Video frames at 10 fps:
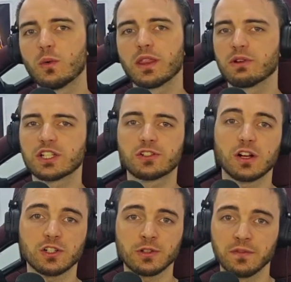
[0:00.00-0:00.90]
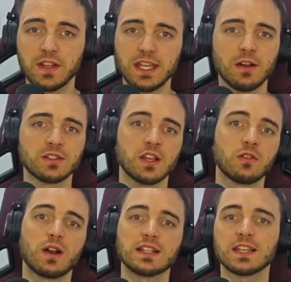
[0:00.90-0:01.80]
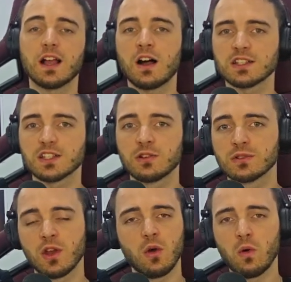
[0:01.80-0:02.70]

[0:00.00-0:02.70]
whether it's structuring videos, writing articles,